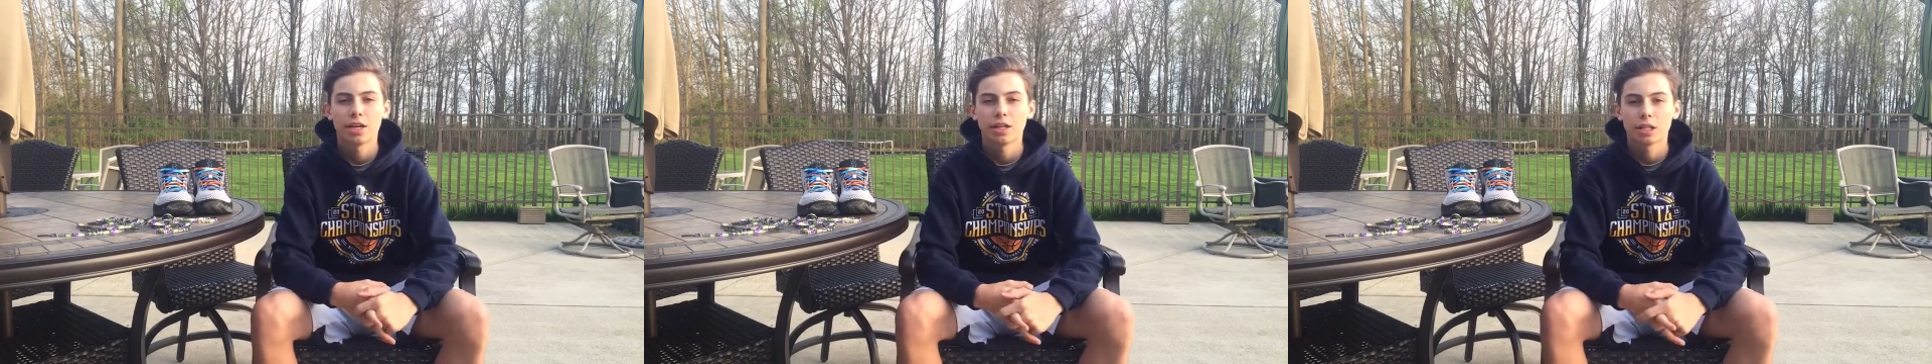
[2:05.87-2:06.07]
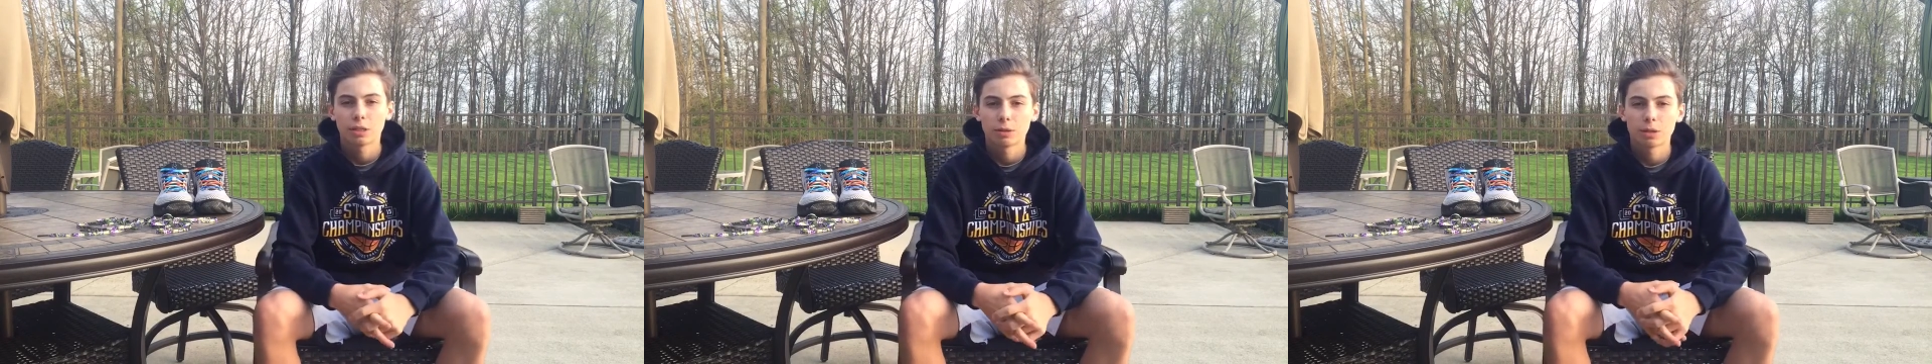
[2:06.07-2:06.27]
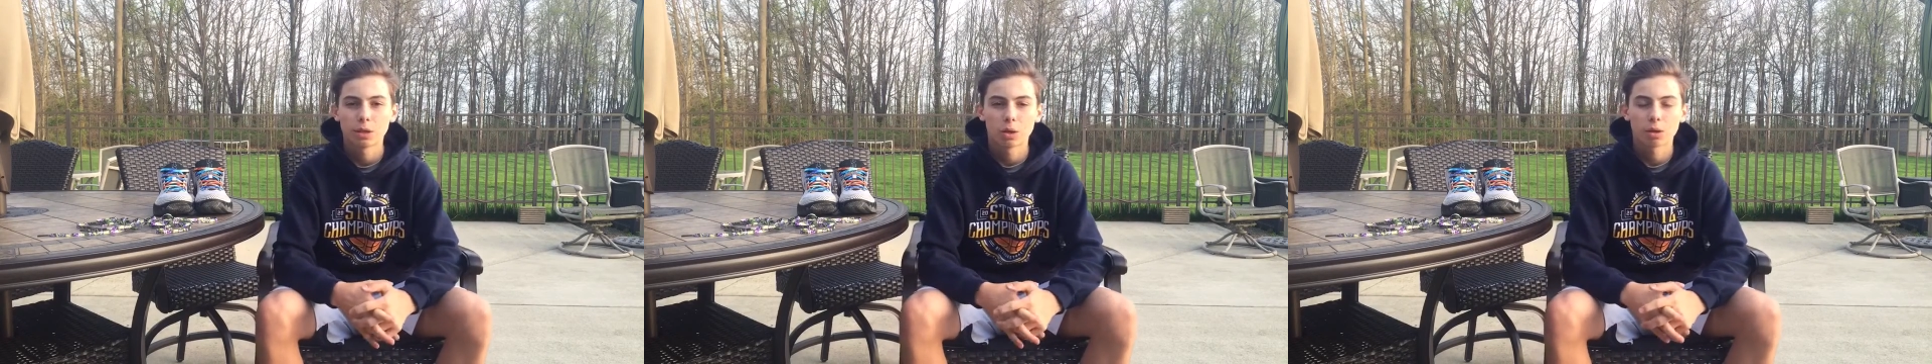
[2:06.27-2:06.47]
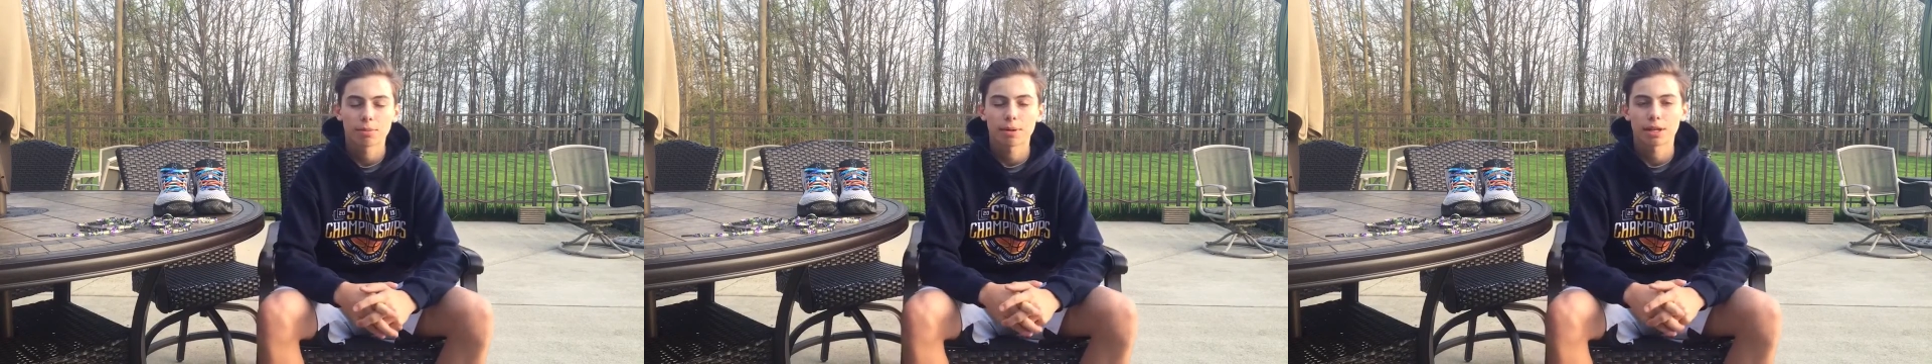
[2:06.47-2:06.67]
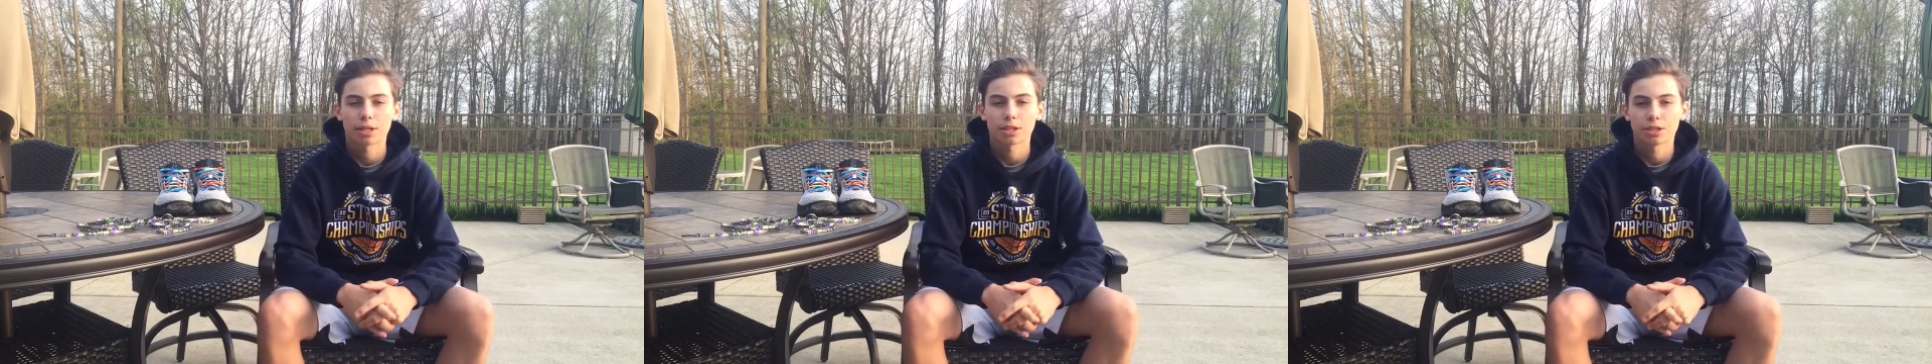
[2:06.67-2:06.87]
to a normal
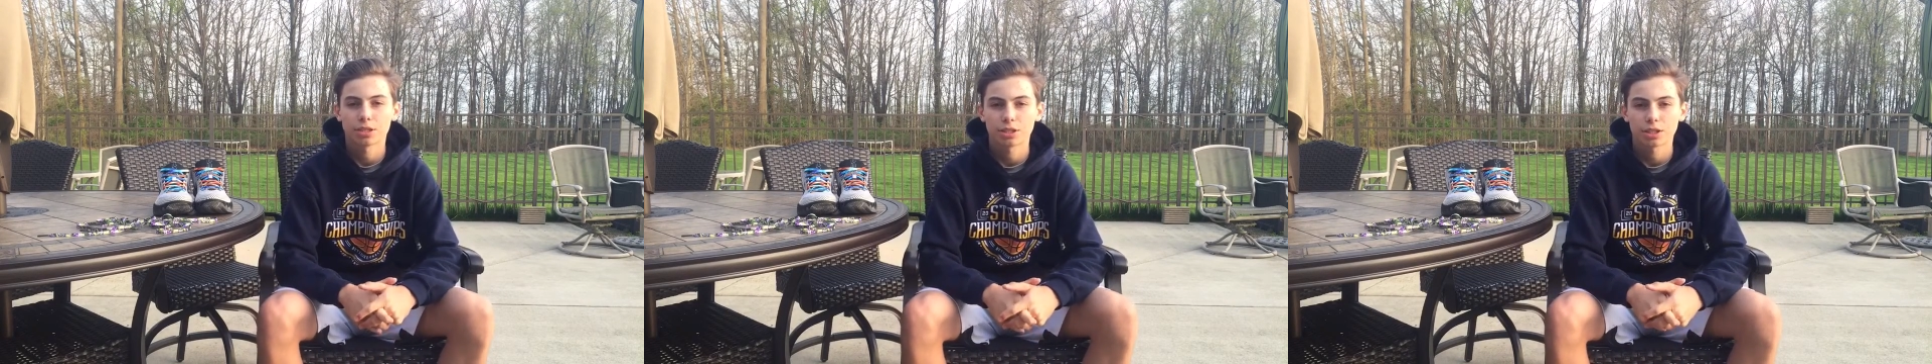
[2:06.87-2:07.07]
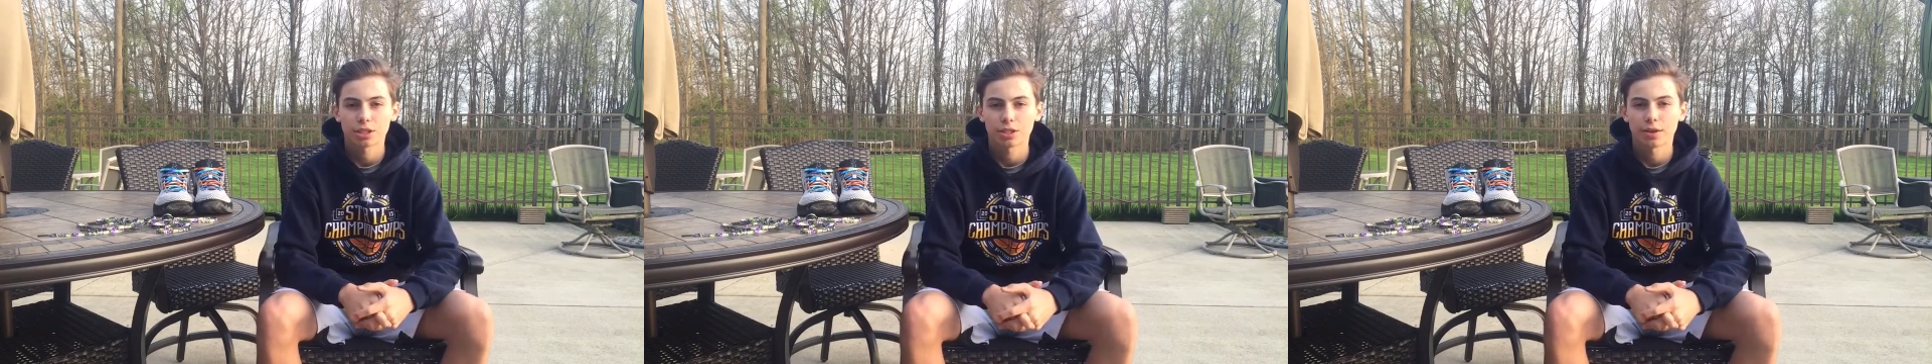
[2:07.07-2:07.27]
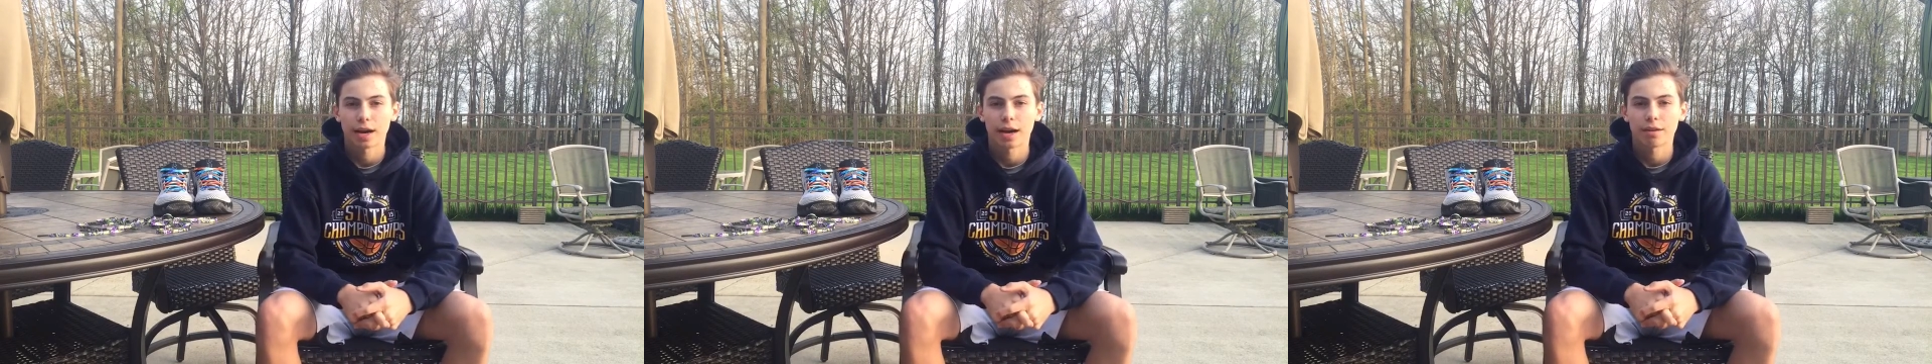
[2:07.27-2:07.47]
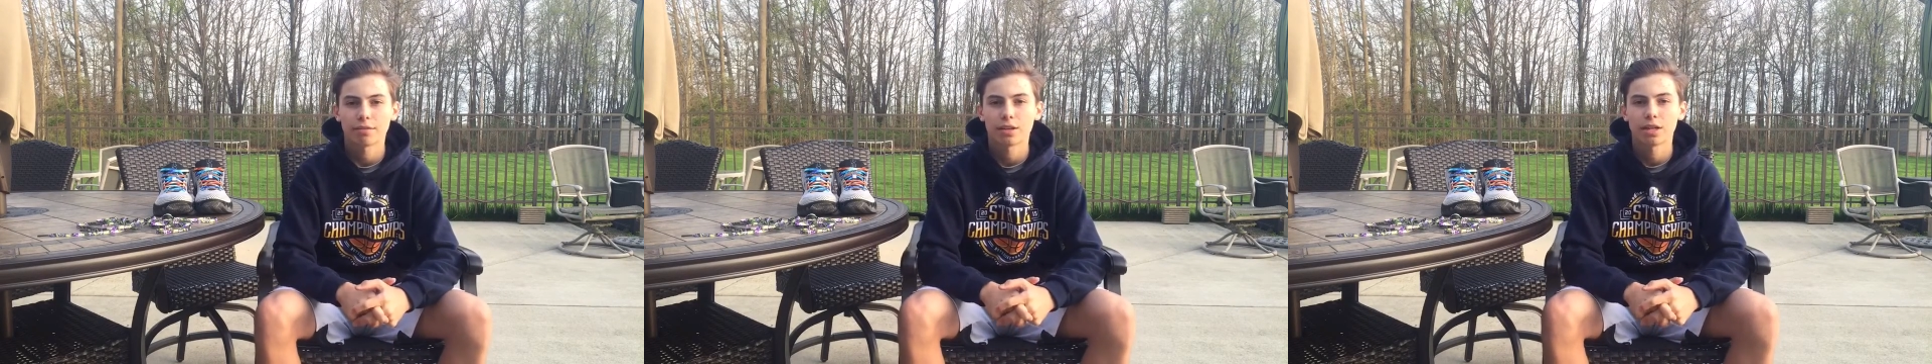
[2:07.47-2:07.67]
pair of shoes that you have.